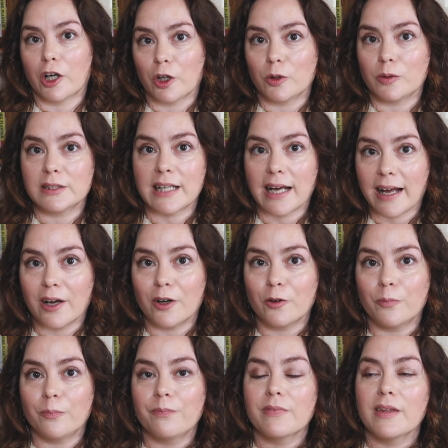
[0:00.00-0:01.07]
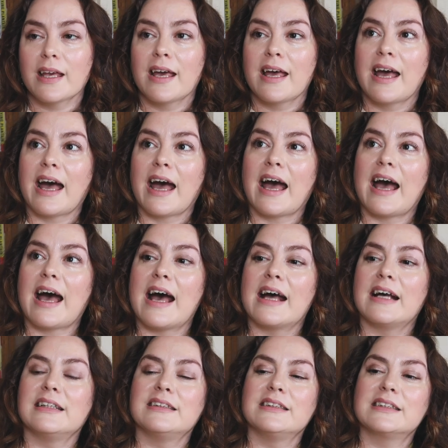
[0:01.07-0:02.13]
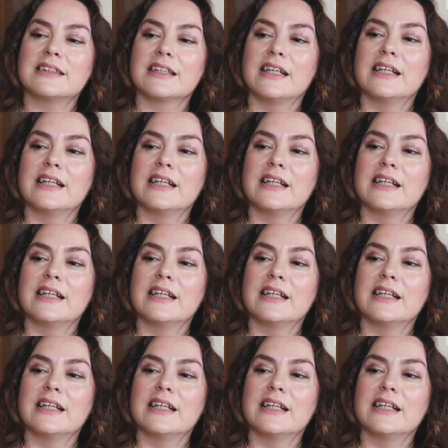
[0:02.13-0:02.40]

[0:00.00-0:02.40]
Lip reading: hotel. And